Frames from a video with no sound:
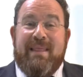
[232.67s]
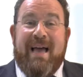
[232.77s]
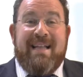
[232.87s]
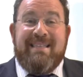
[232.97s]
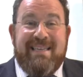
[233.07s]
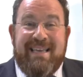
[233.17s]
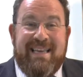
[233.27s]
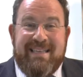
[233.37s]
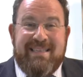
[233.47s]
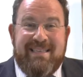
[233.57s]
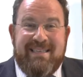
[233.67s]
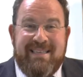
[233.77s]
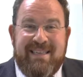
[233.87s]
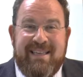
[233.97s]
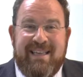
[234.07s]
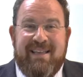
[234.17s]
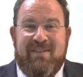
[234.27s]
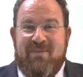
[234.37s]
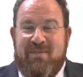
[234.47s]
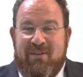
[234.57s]
The answer is
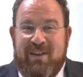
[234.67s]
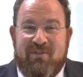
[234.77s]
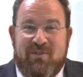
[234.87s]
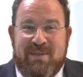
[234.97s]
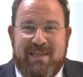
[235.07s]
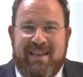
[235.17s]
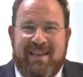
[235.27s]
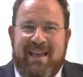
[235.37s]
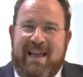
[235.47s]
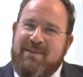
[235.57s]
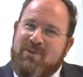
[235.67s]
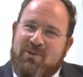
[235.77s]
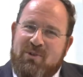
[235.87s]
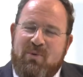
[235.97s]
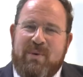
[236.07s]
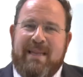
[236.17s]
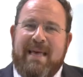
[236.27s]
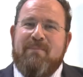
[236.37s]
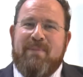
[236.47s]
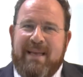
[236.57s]
very interesting, and it's got to do with
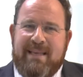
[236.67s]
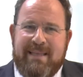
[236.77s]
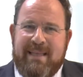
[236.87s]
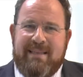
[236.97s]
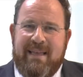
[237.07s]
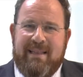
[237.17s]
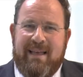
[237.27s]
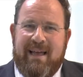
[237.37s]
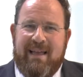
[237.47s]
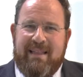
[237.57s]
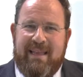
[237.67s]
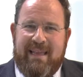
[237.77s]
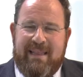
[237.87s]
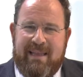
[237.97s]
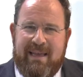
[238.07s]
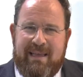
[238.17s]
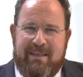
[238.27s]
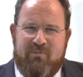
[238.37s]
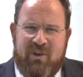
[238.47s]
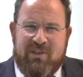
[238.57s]
another place in
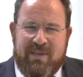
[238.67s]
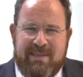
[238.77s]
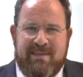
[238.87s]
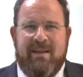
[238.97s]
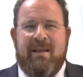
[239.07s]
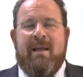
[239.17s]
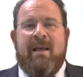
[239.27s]
Bereshis